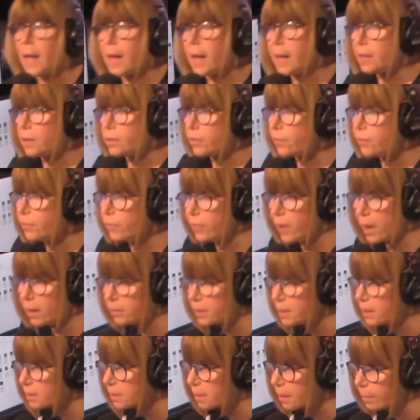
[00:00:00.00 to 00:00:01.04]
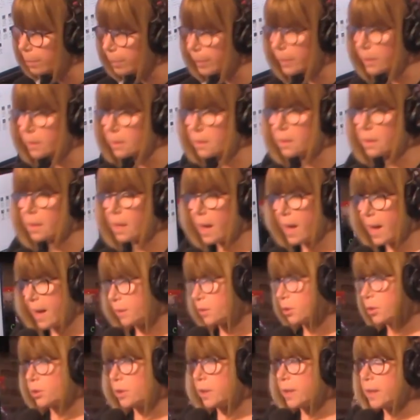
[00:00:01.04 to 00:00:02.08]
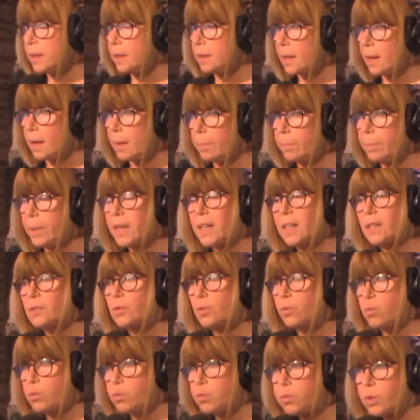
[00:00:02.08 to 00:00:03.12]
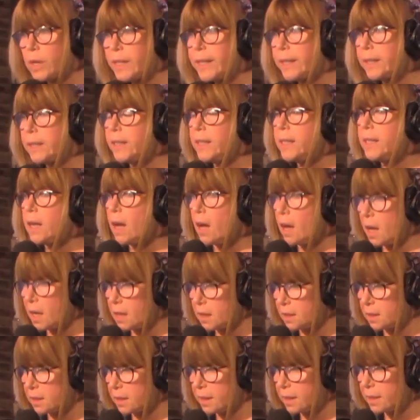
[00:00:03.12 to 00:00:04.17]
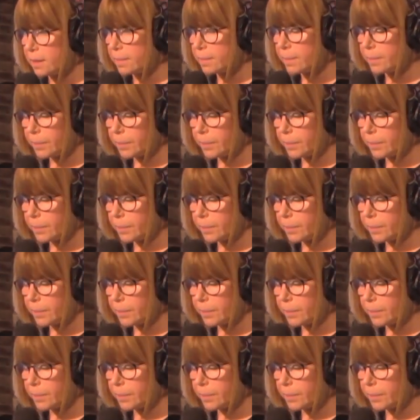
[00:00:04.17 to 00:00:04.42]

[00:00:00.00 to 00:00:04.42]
It's very simple, actually, but it's really ugly.